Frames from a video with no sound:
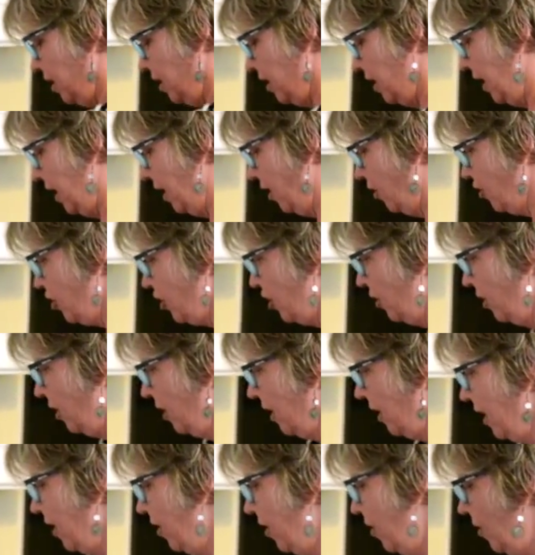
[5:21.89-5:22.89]
and I'll show you
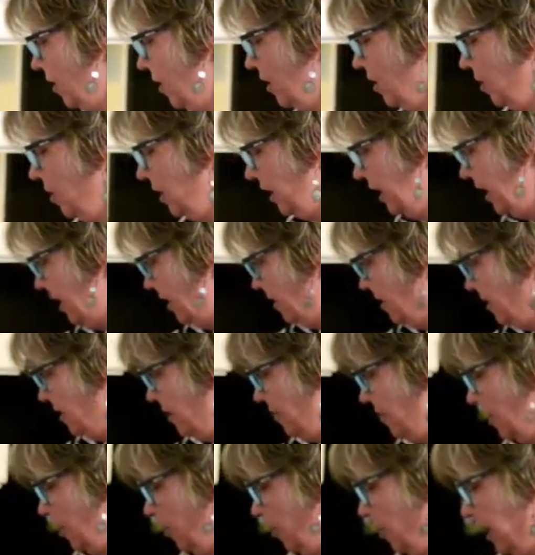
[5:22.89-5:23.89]
how in the Middle East
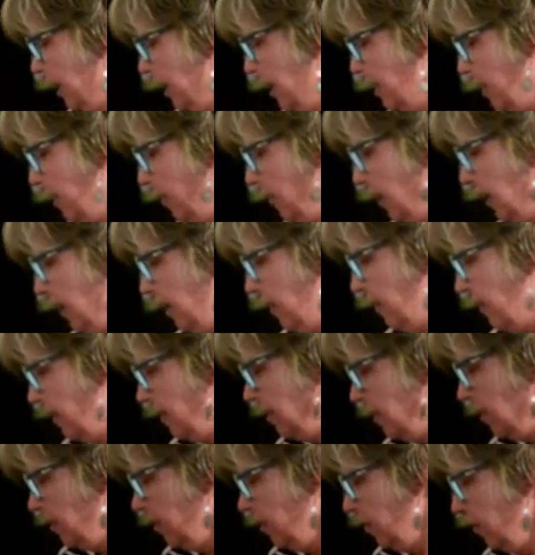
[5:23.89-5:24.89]
you would eat something like this.
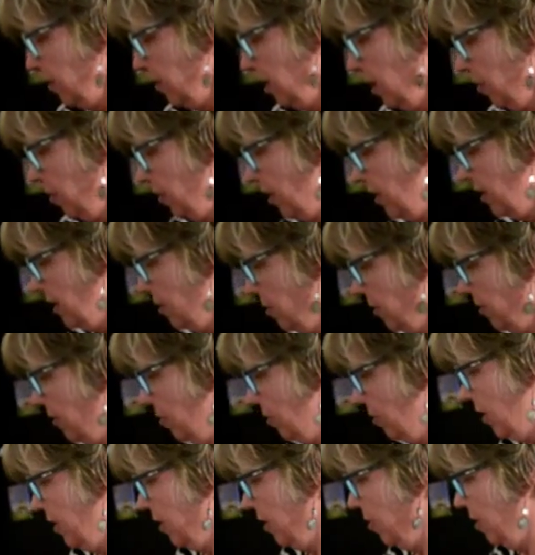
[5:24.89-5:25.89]
We're going to put some of them
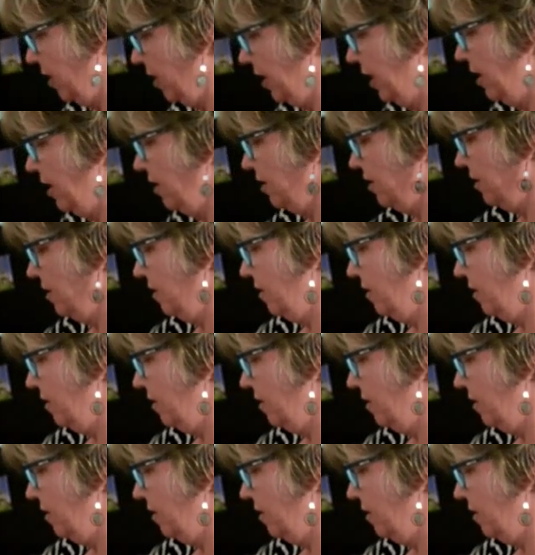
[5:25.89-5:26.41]
on the plate.